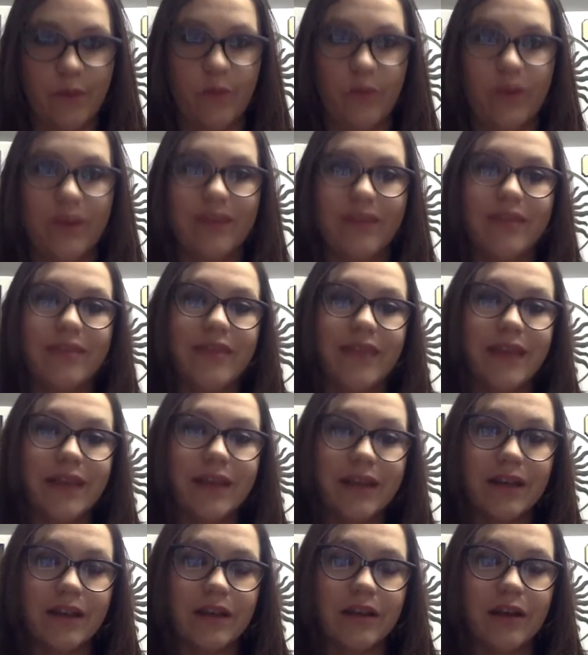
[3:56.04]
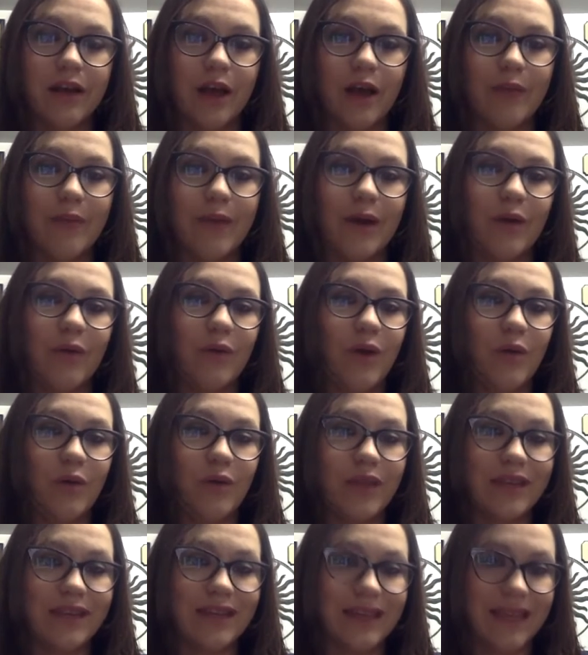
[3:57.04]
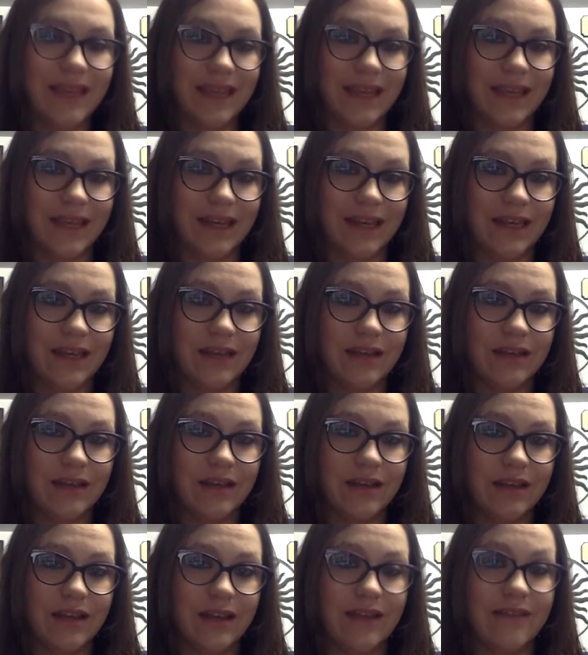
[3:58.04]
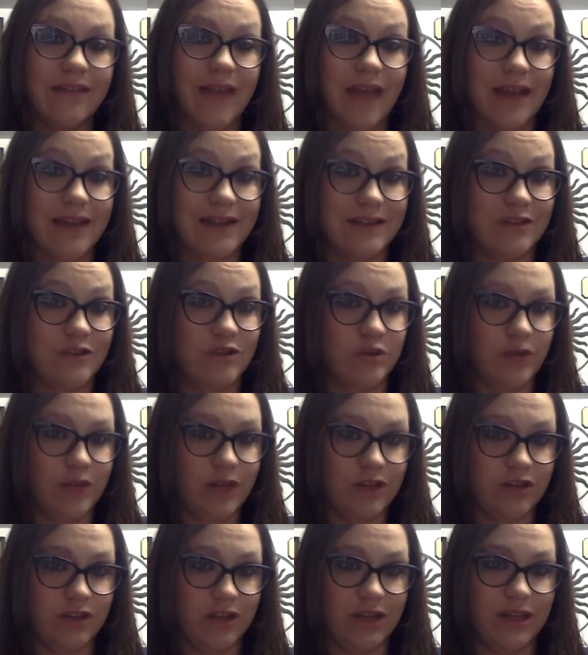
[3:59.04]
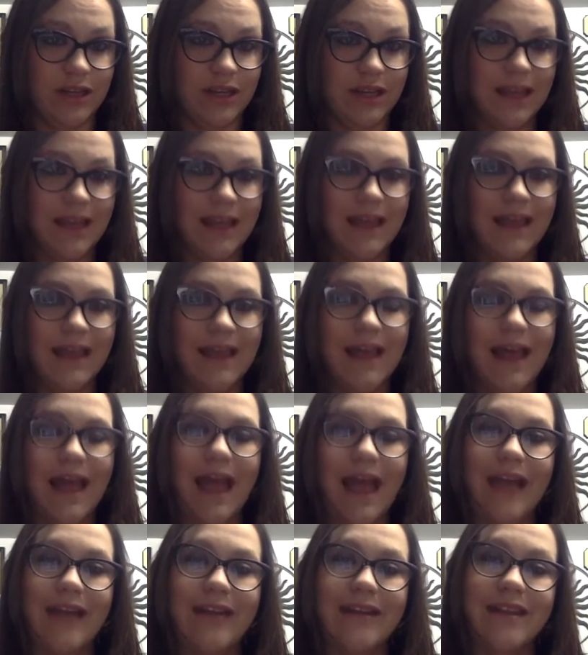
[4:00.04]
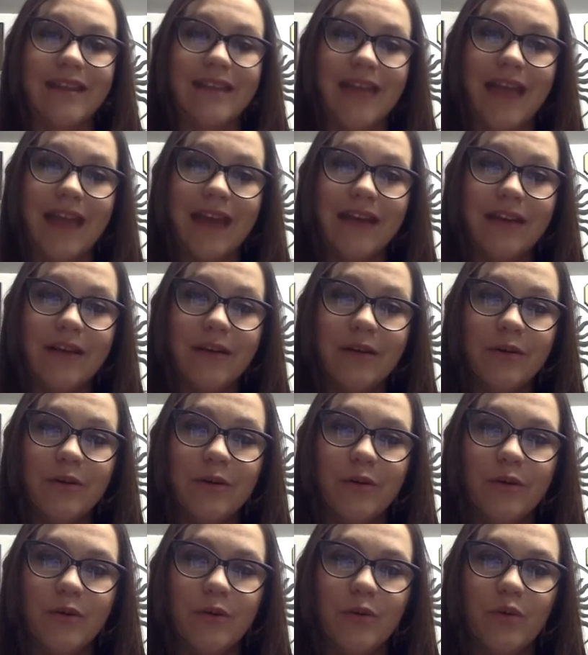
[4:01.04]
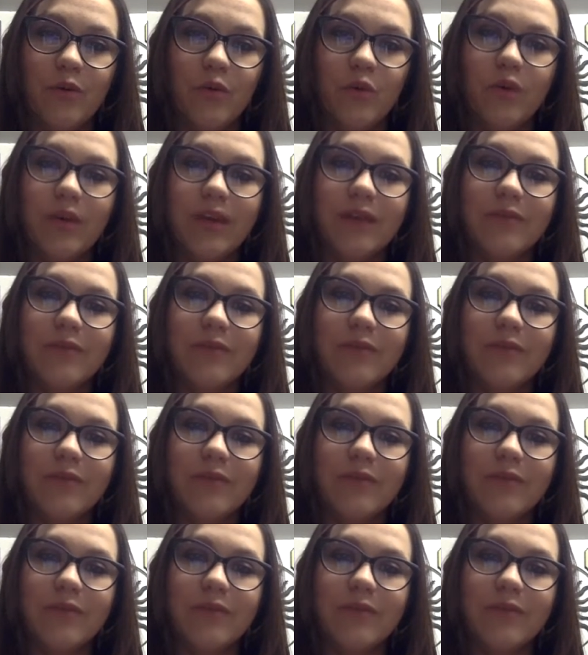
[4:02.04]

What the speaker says: We think about what we need in that situation. And then we